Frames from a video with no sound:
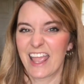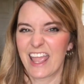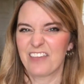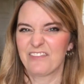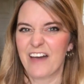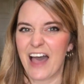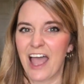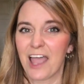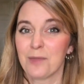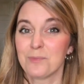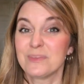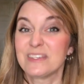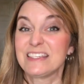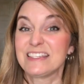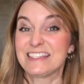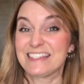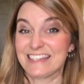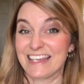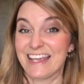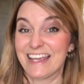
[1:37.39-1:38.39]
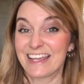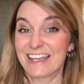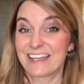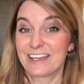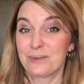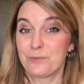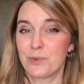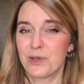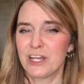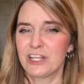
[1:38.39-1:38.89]
If I'm
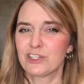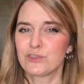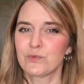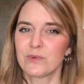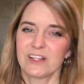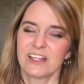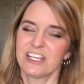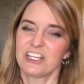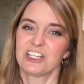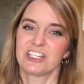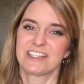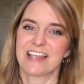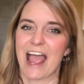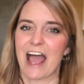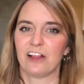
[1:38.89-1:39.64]
sick, but it's really just